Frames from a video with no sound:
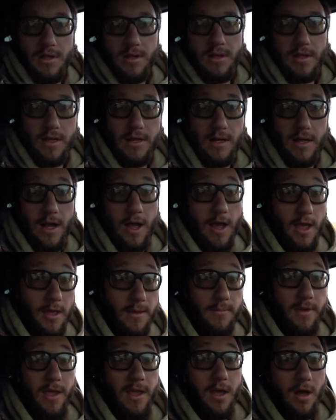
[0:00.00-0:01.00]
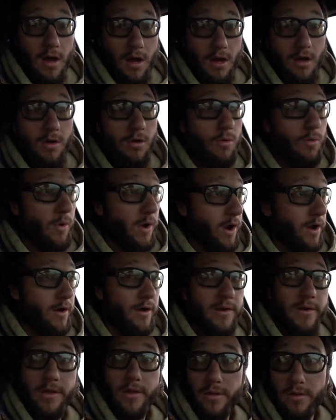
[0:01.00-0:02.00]
uh, I am a goggle
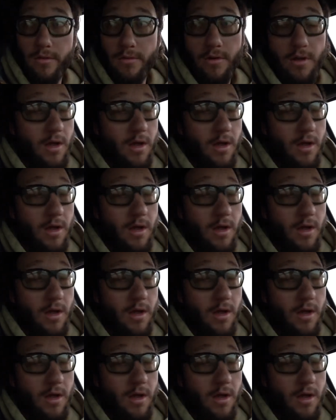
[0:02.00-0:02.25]
wearing dude.